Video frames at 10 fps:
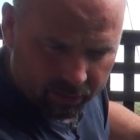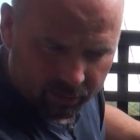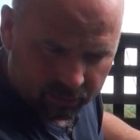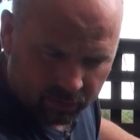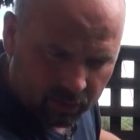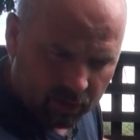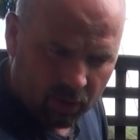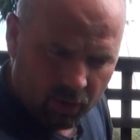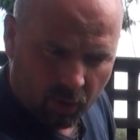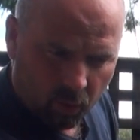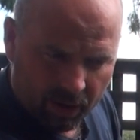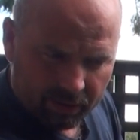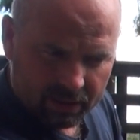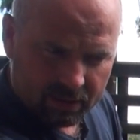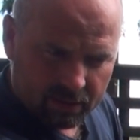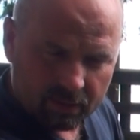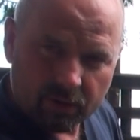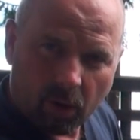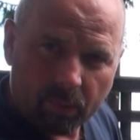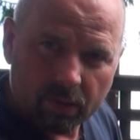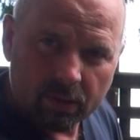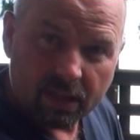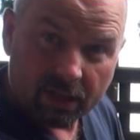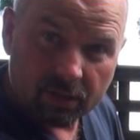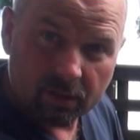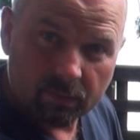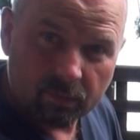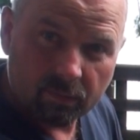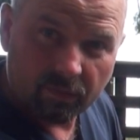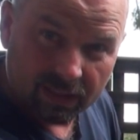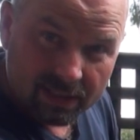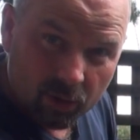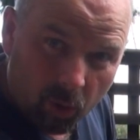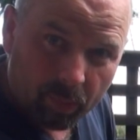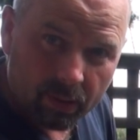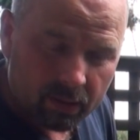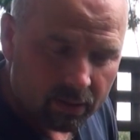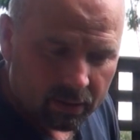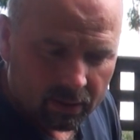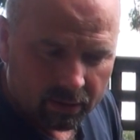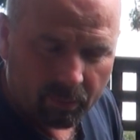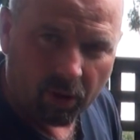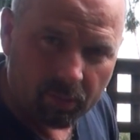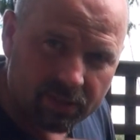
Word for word: that when this top section fills up, the bottom